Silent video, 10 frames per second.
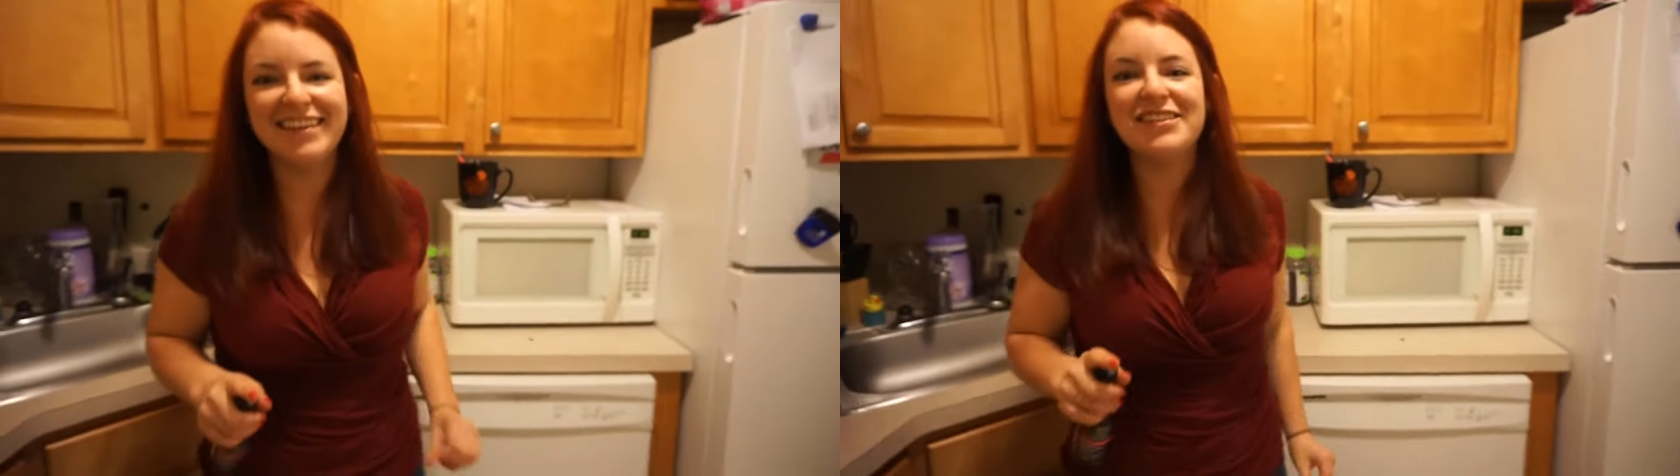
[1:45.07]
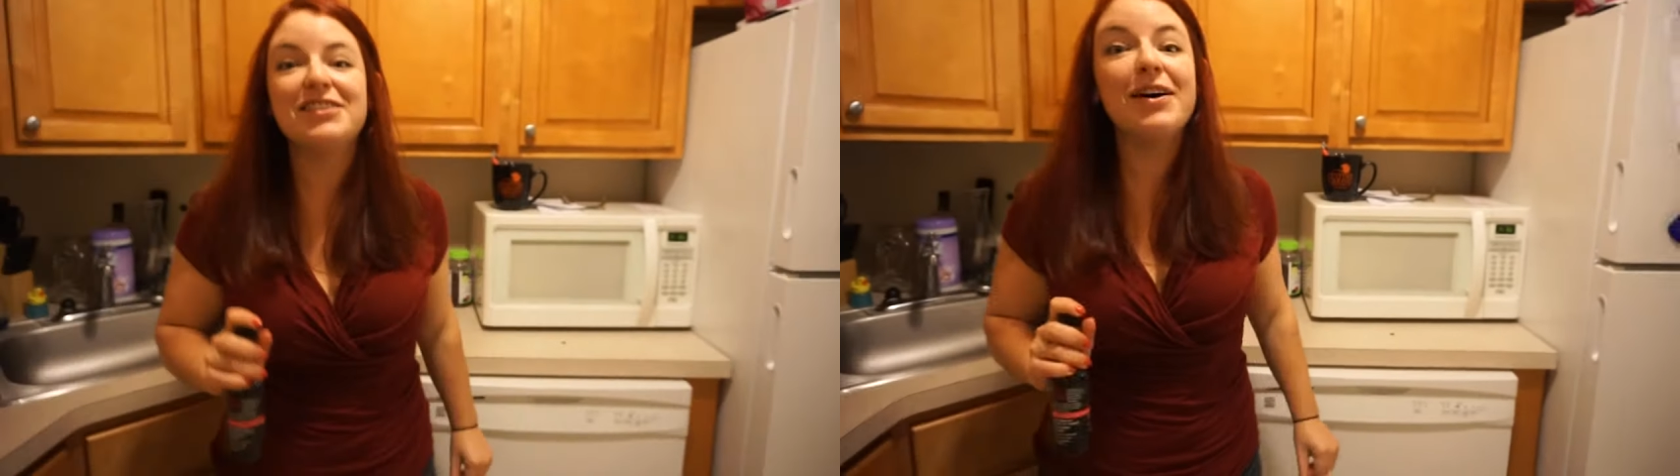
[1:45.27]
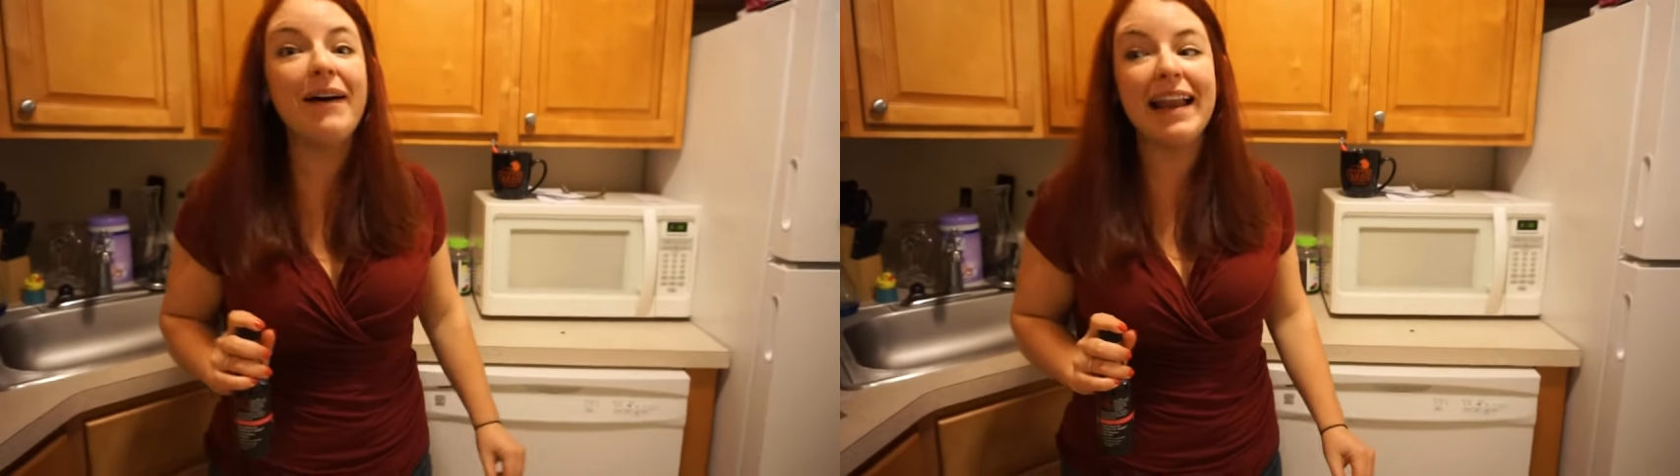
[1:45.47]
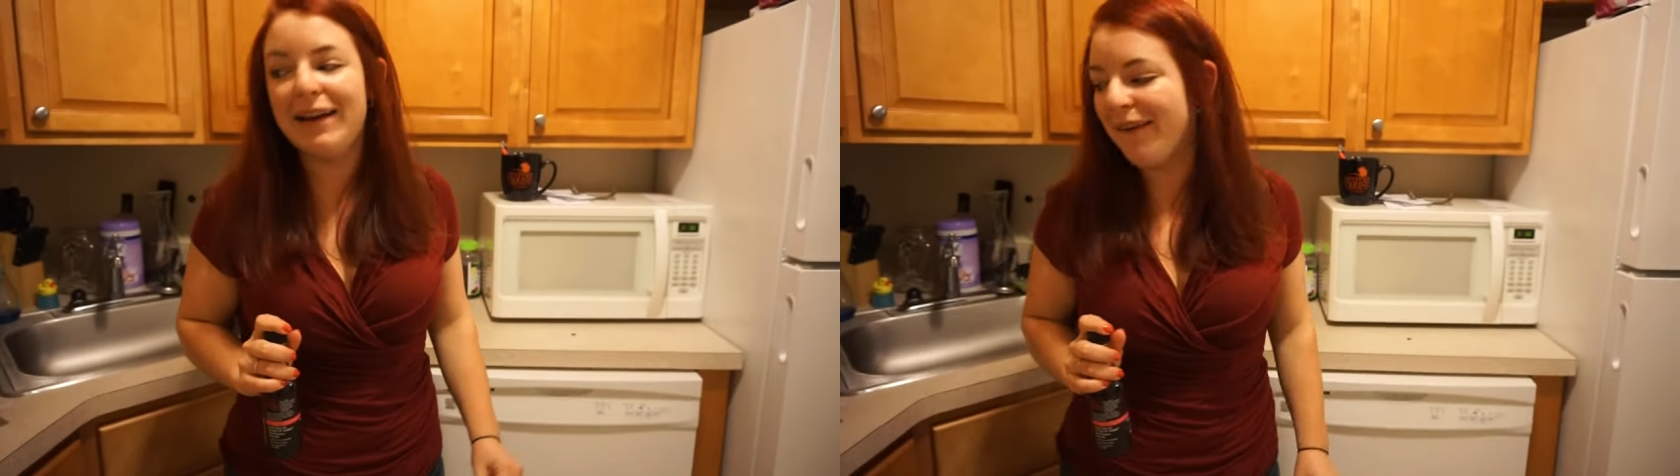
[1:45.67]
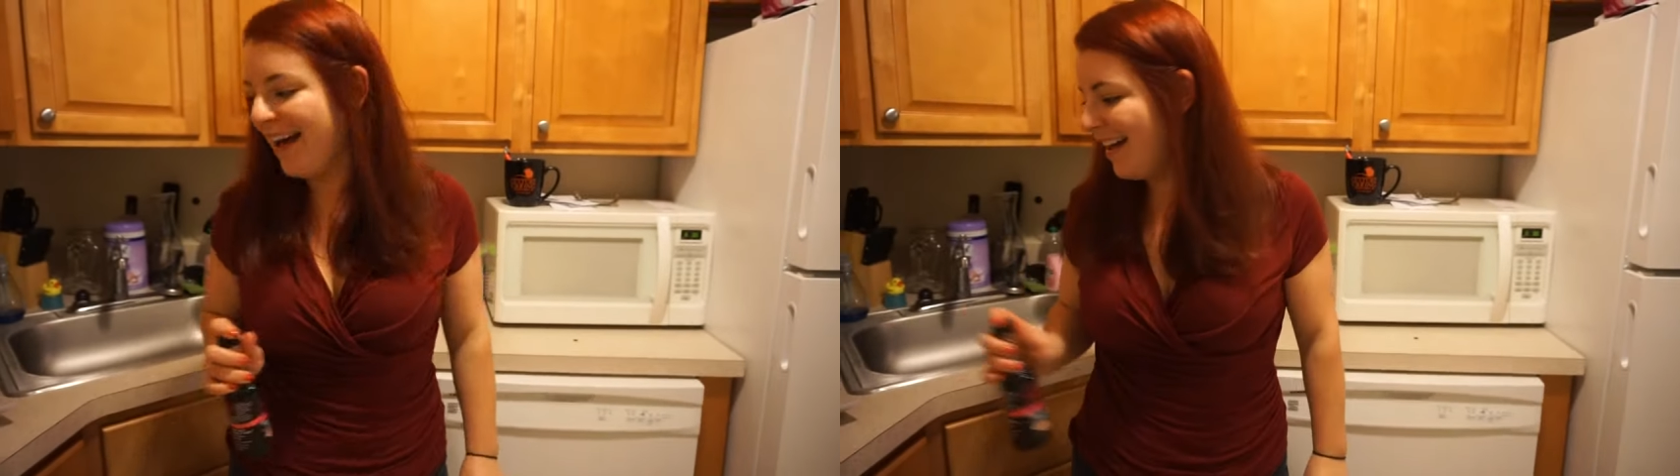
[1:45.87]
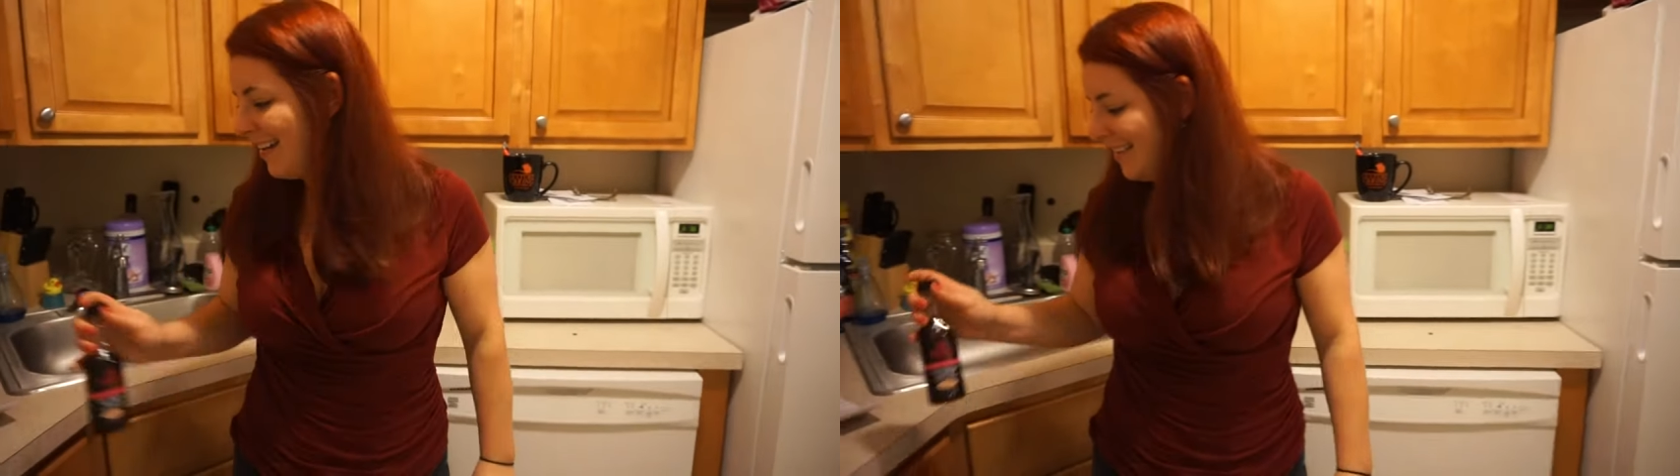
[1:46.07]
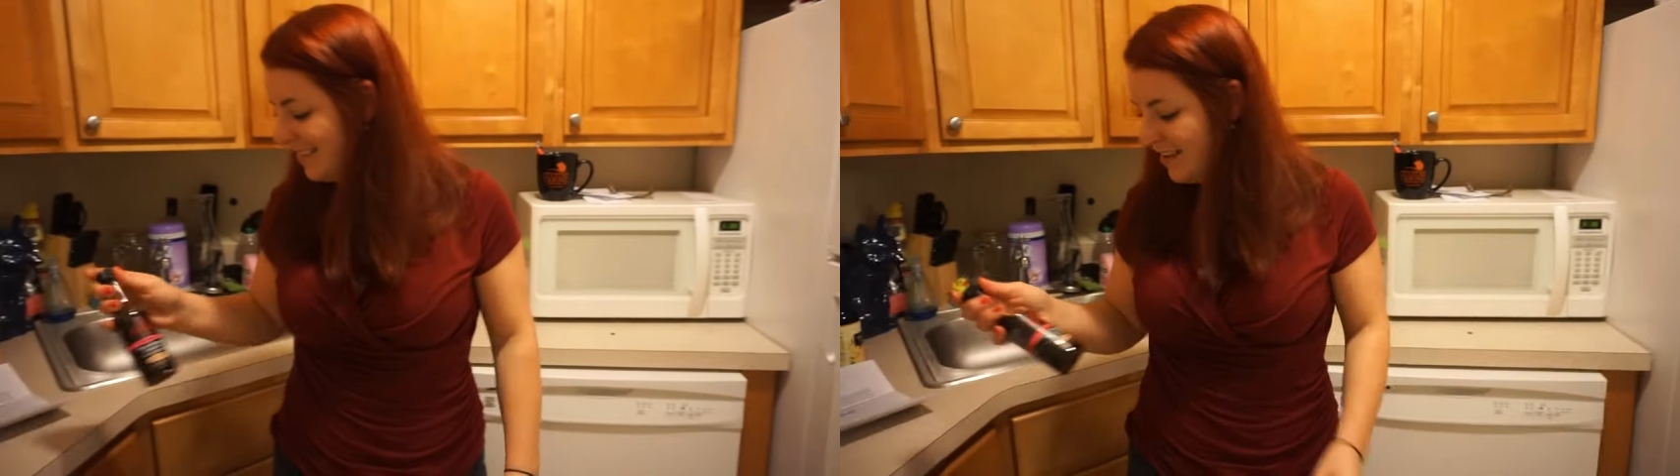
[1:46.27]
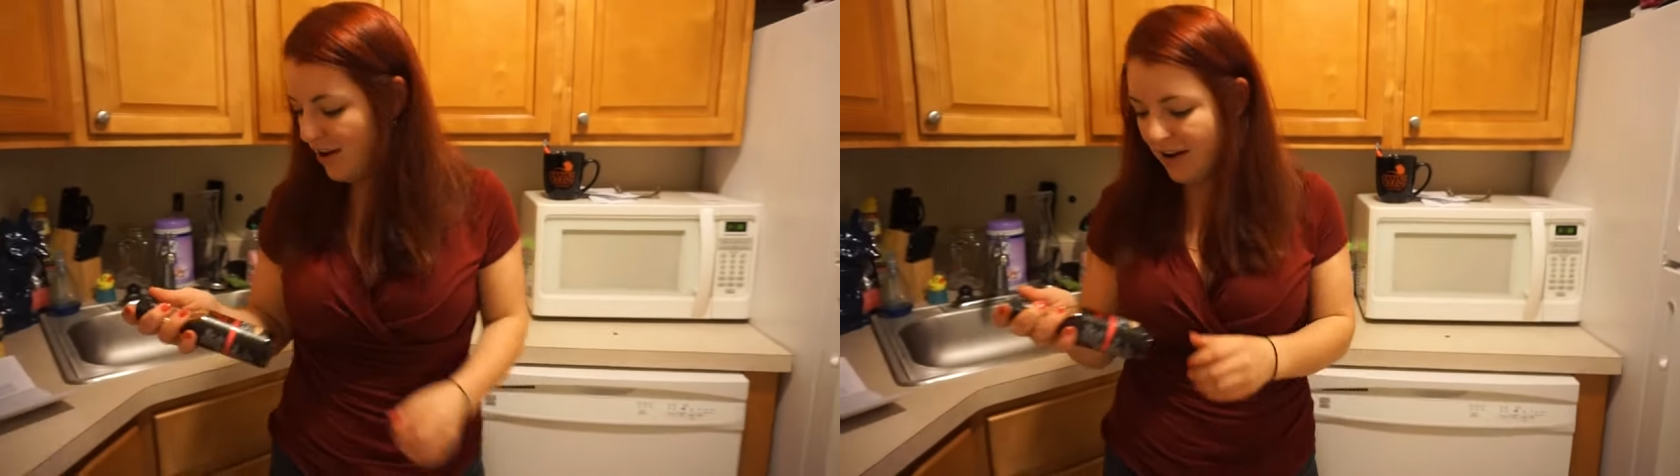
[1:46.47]
So what so do you got? anyway,
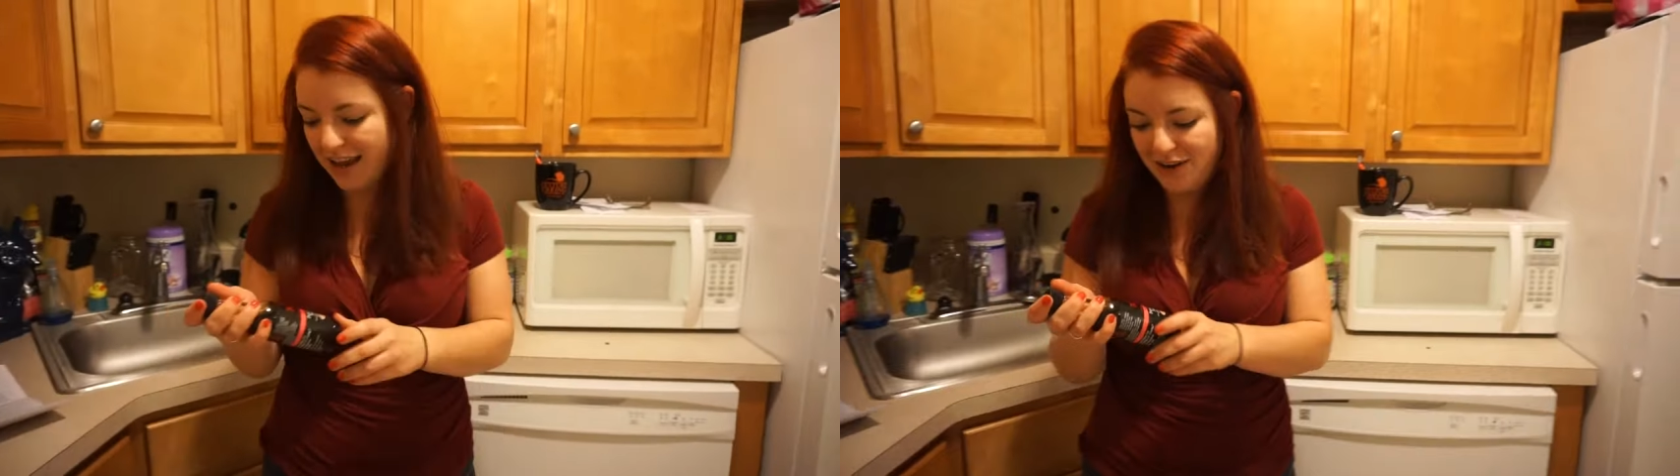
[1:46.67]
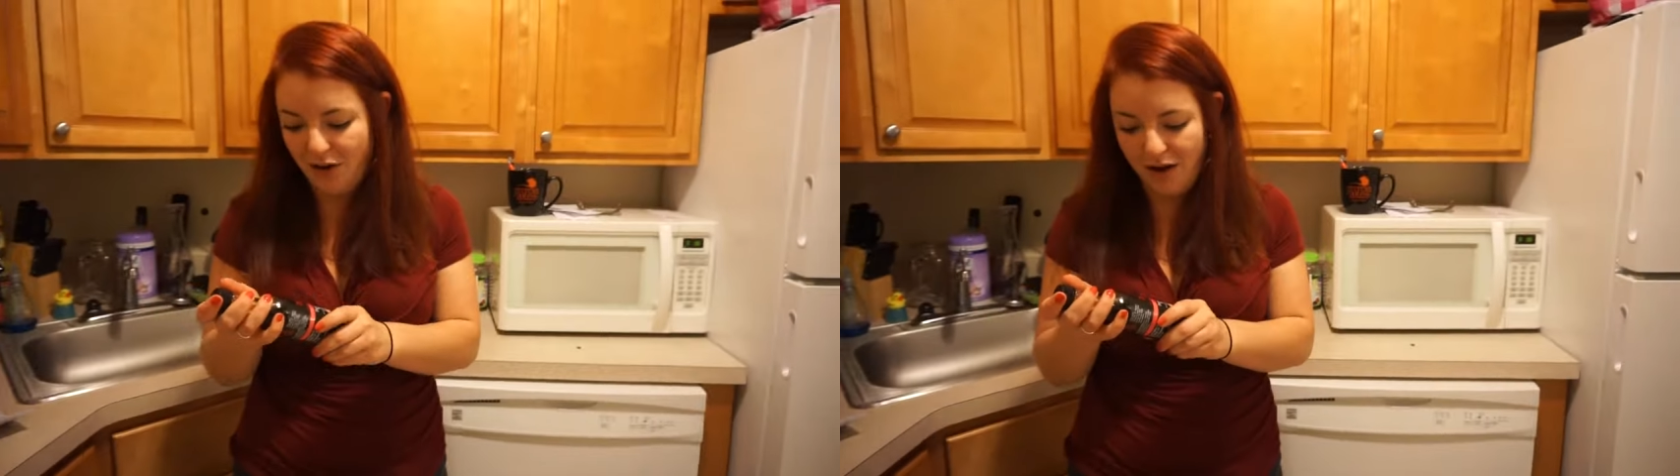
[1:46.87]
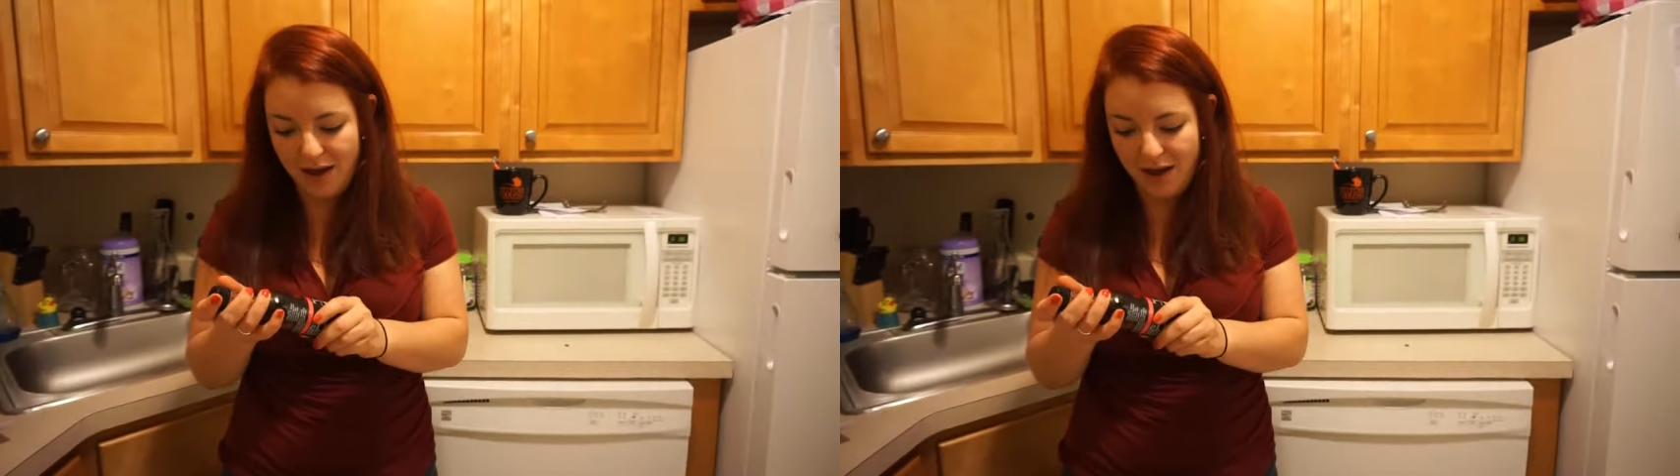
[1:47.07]
okay, no,